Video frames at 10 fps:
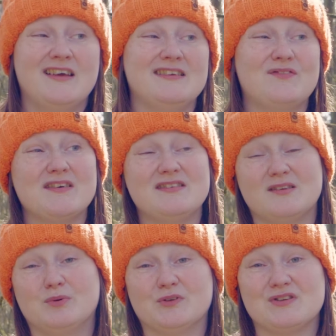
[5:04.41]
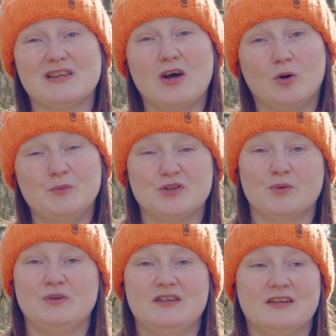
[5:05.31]
It's very simple to set up. You
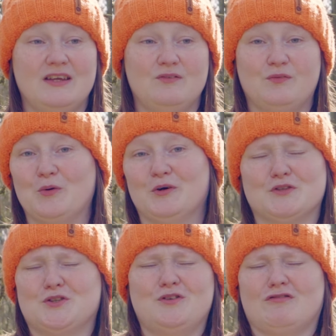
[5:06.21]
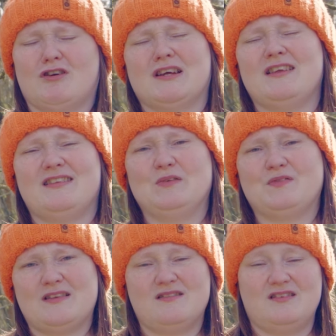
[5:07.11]
don't need a focal reducer or anything
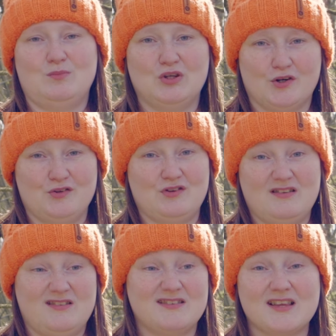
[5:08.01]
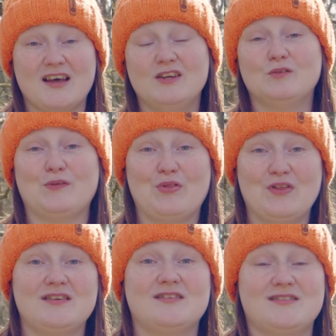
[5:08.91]
fancy because it's designed for
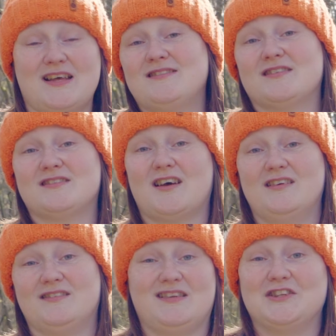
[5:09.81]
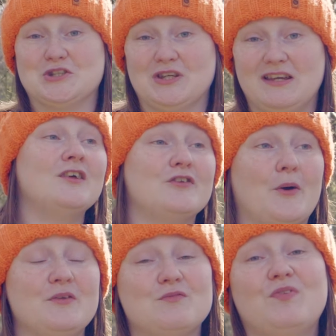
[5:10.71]
this sensor size essentially.
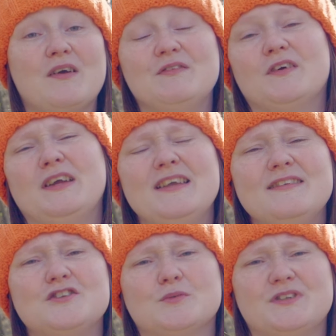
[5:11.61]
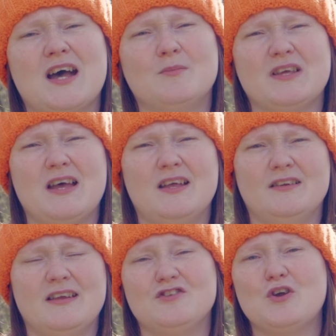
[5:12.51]
So it's very, very easy to adapt
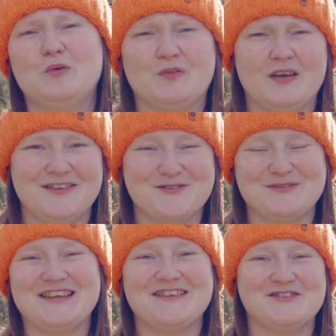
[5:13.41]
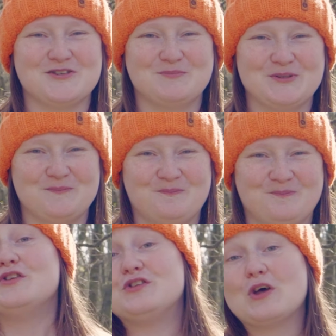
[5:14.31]
and it's no frills, but it gets the job done.
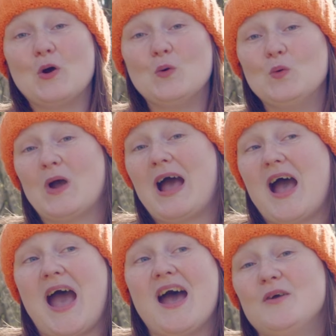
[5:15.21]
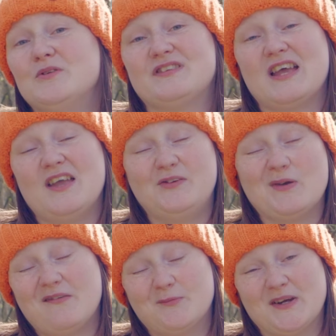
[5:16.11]
So I would say if
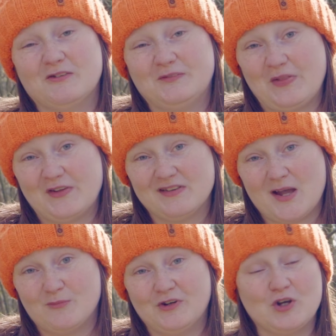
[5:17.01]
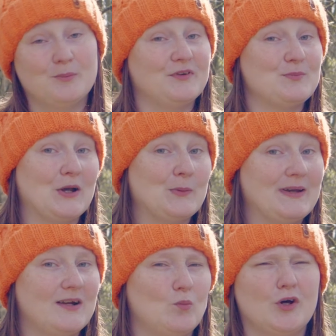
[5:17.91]
you have a Micro Four Thirds camera and a couple of spare
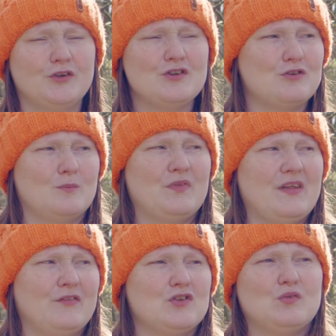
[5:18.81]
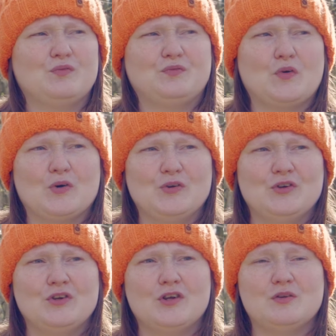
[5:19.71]
quid and want something that's
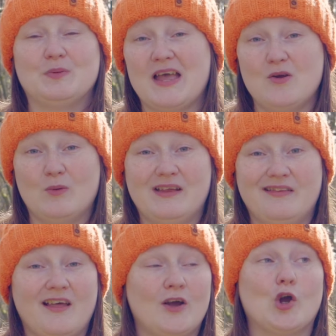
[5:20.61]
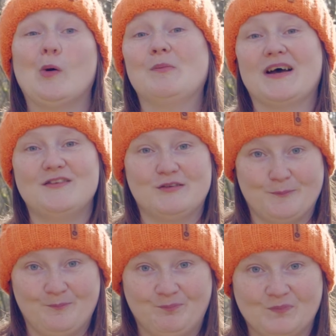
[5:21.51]
fun to play with, go and buy some.